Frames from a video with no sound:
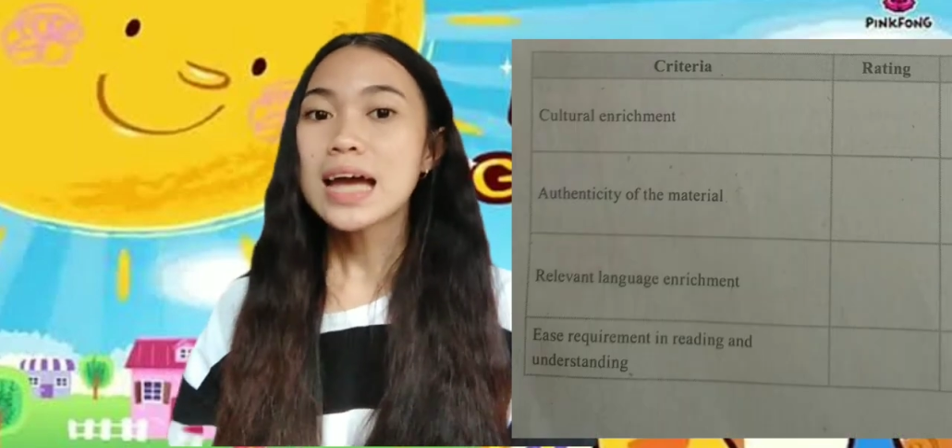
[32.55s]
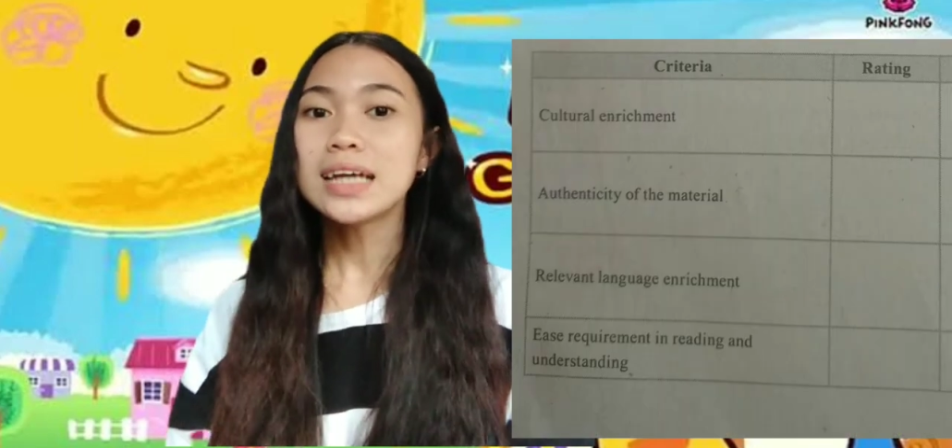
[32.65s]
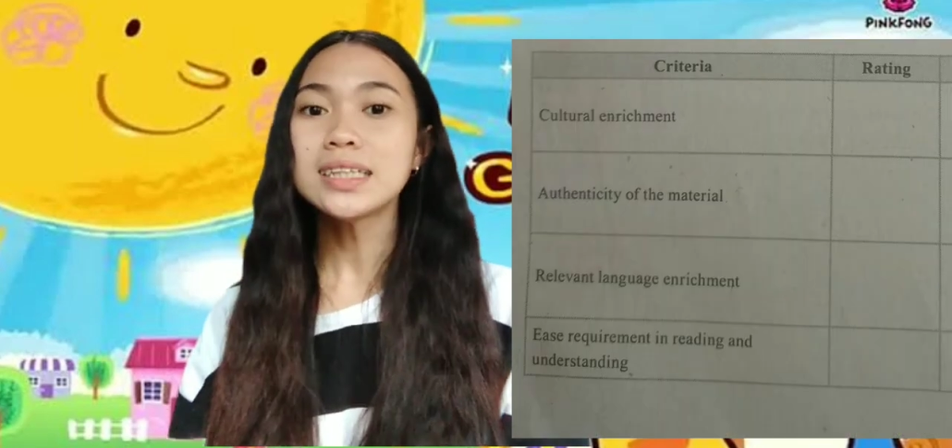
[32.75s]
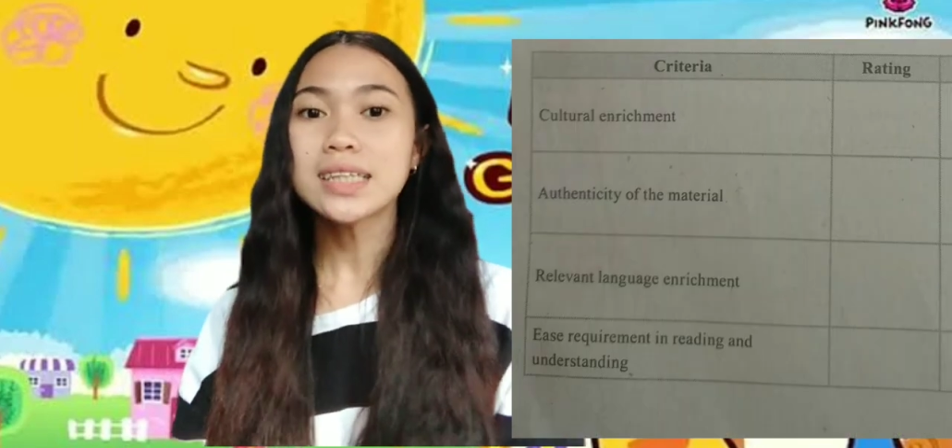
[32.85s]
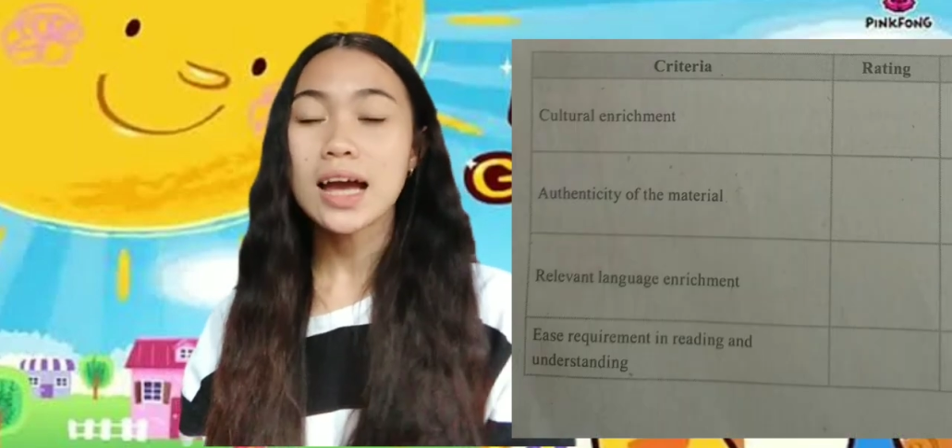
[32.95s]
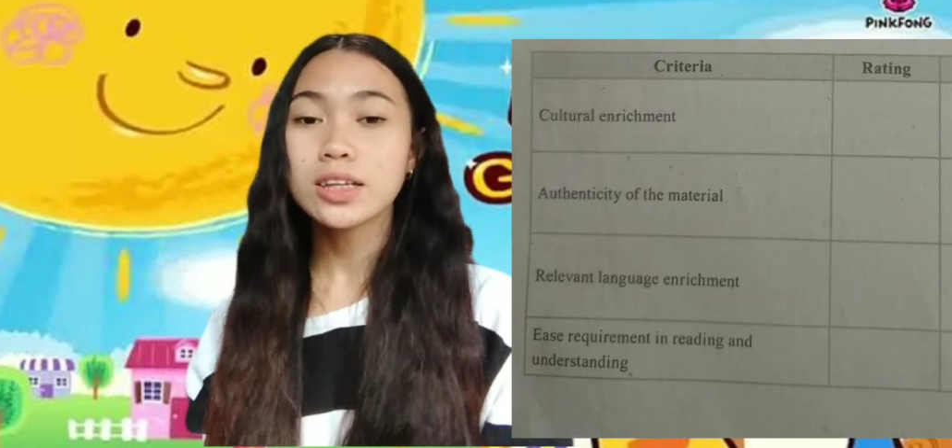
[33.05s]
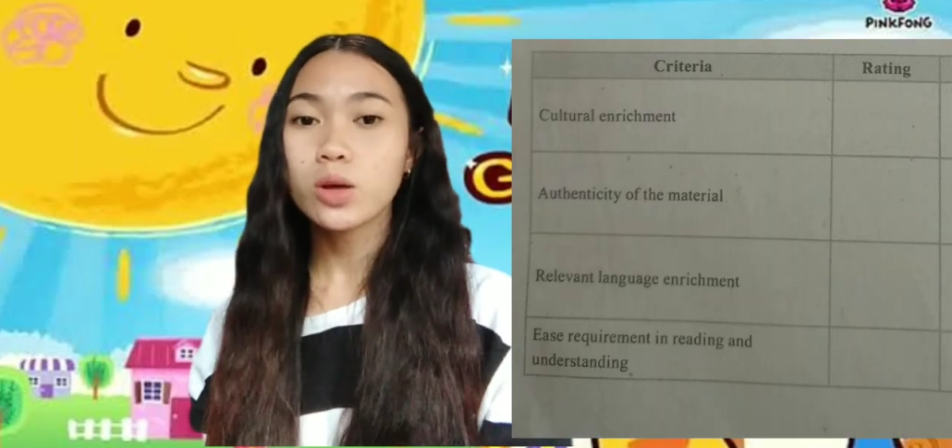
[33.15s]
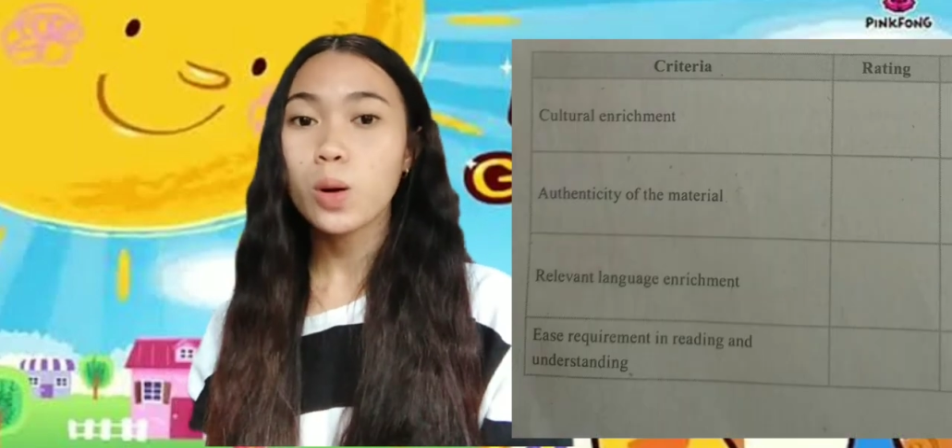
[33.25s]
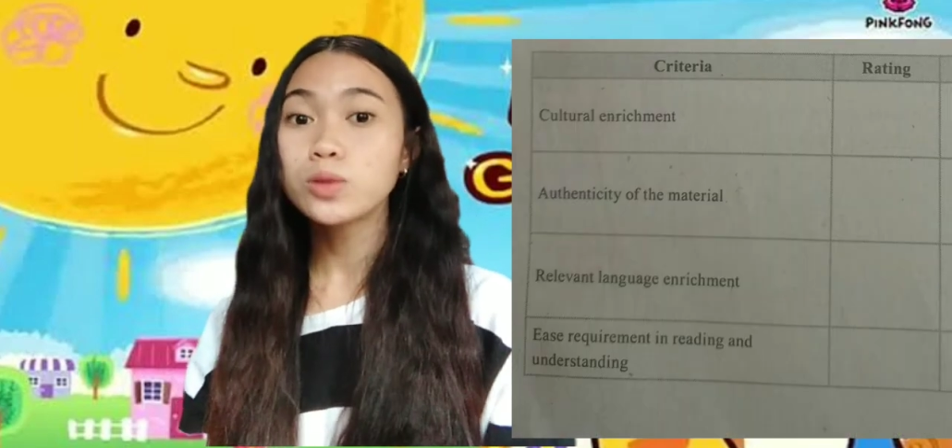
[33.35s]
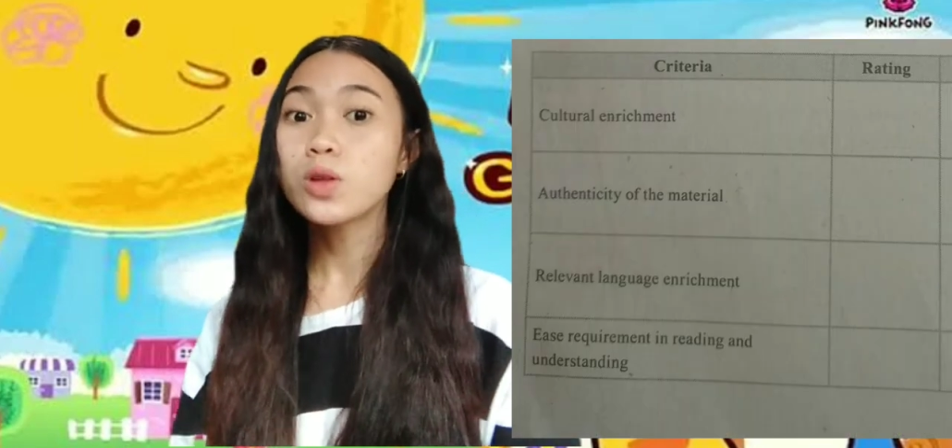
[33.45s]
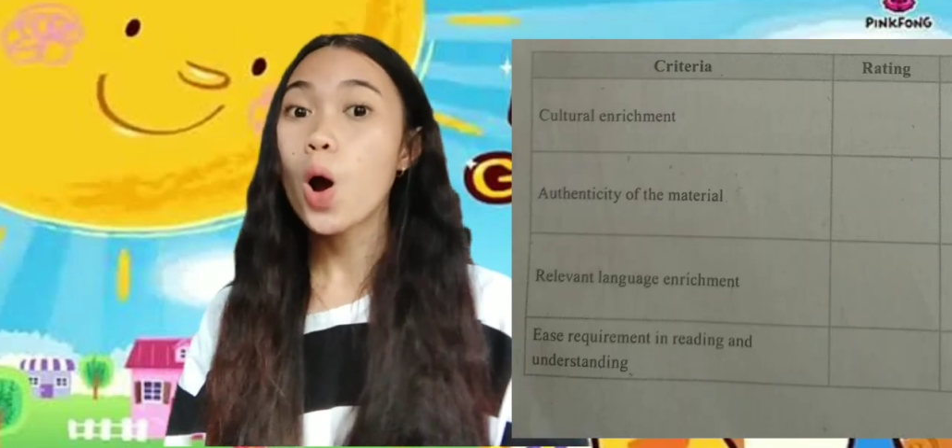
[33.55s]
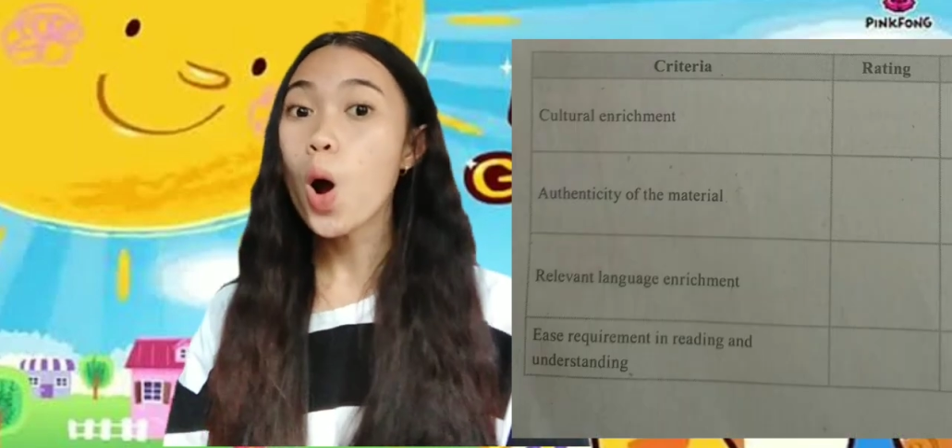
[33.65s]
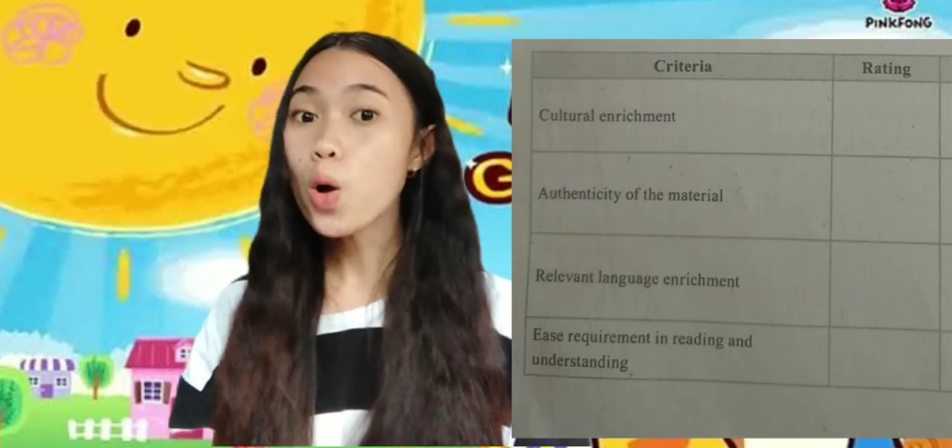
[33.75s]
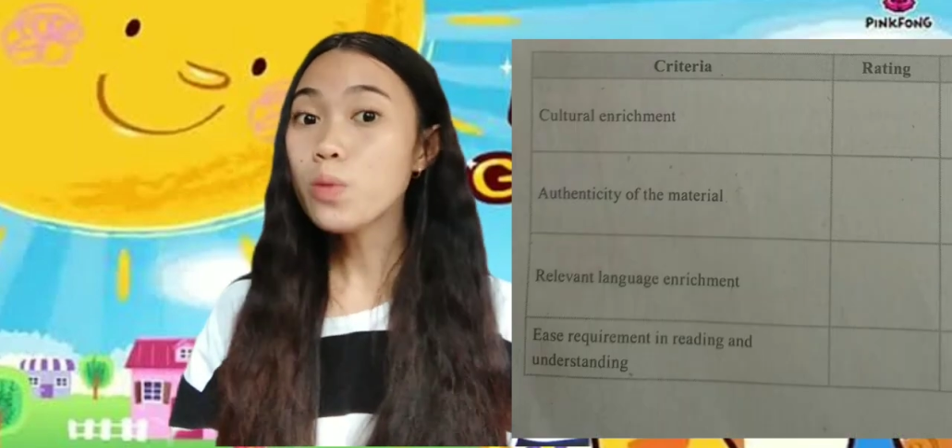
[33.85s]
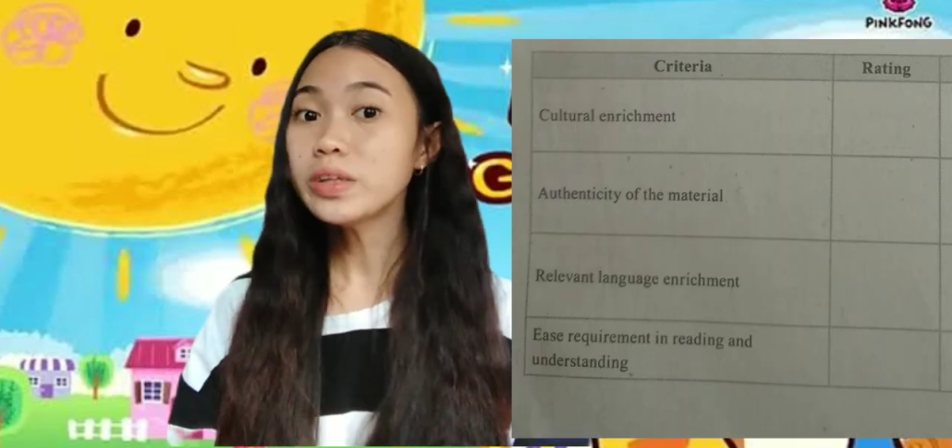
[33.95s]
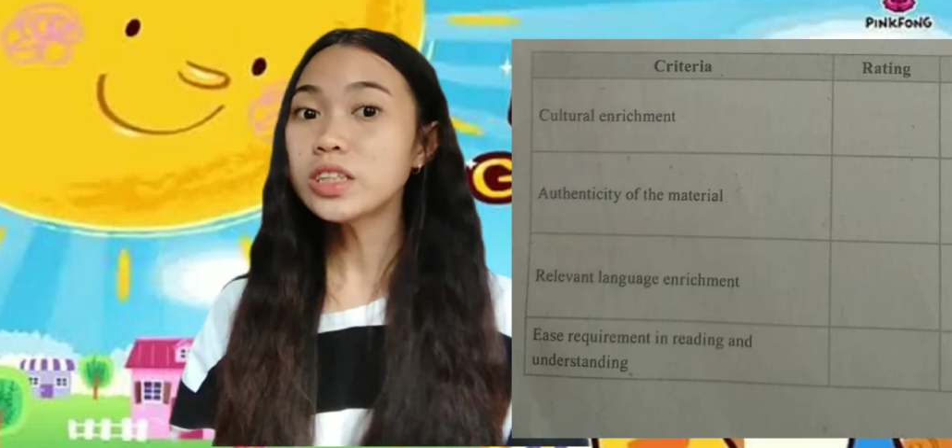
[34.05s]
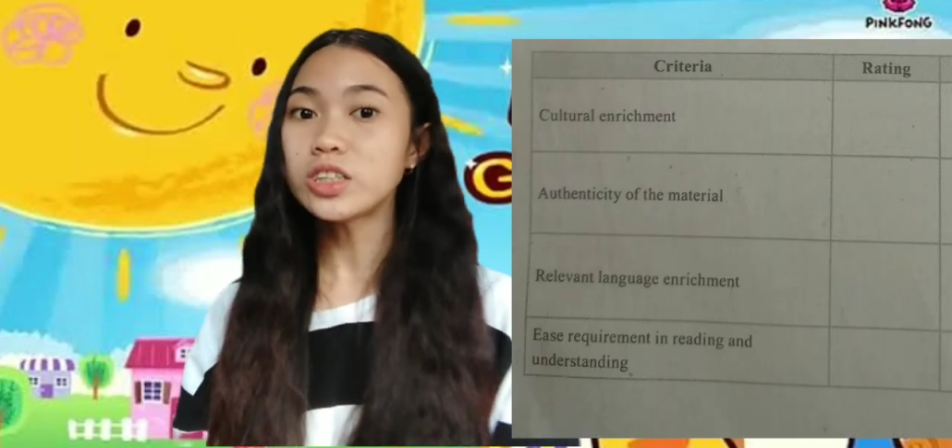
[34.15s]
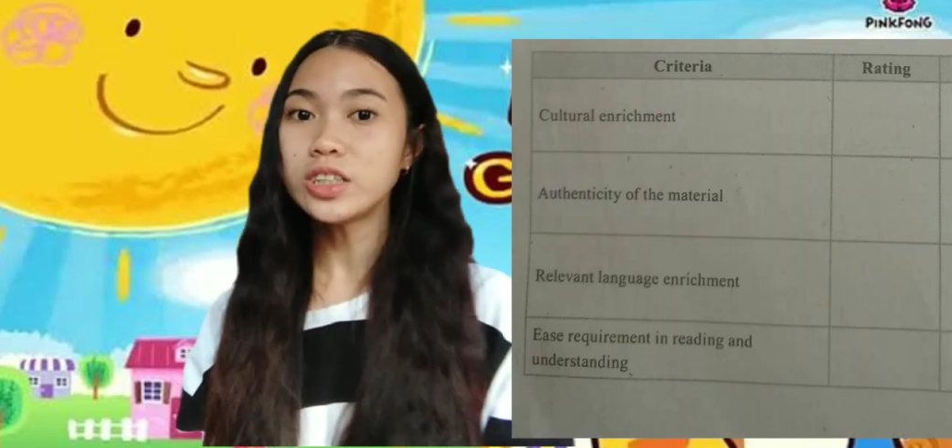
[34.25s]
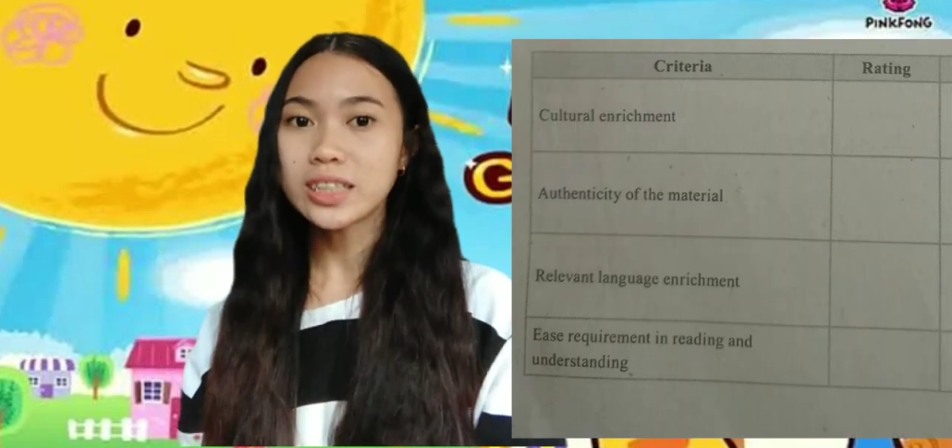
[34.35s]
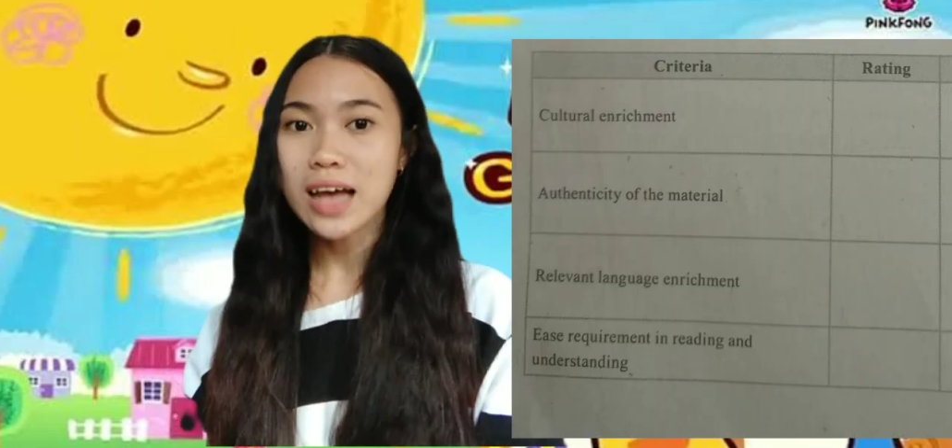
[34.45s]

entitled, Oh Mr.